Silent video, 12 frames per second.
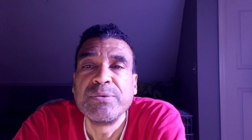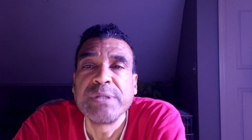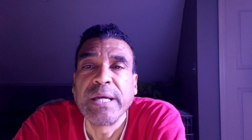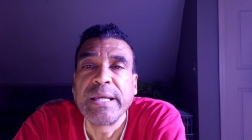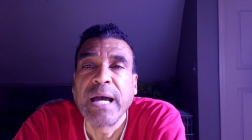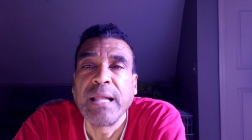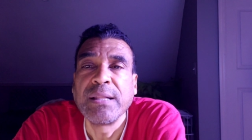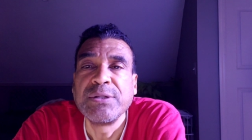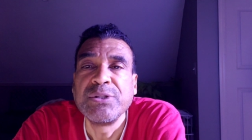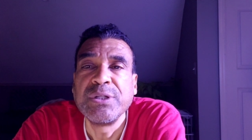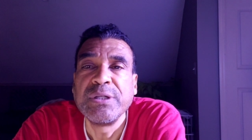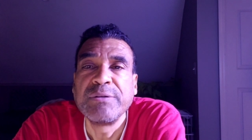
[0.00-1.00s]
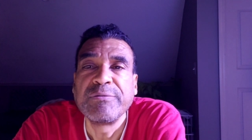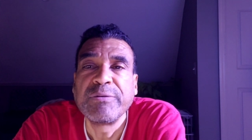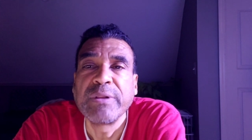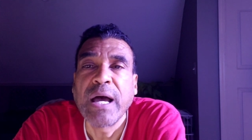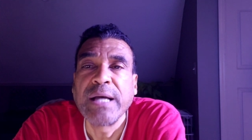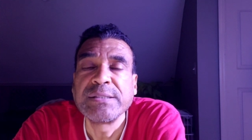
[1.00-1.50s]
psychology and
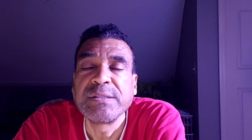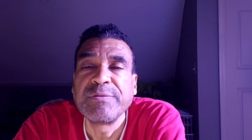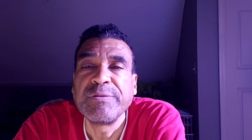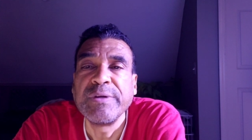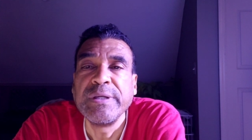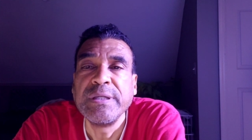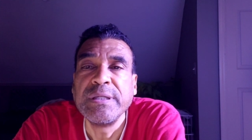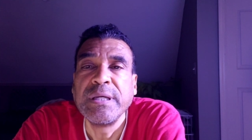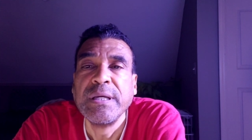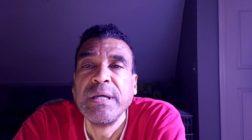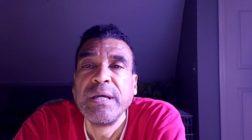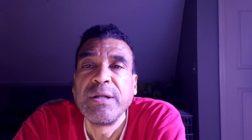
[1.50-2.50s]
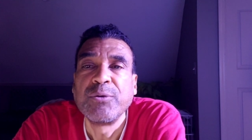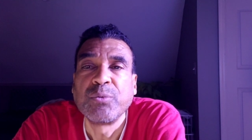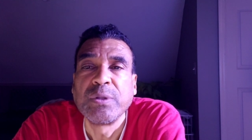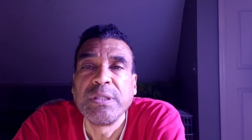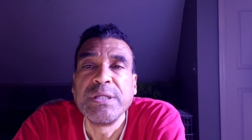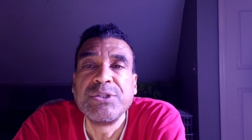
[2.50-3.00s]
philosophy and
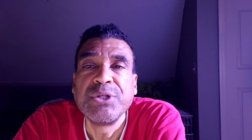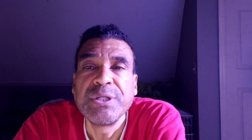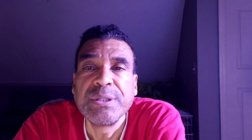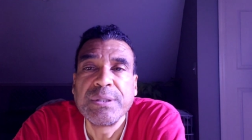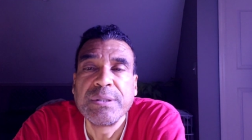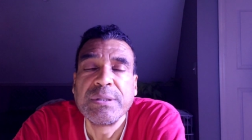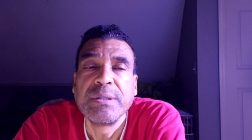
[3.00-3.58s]
religion.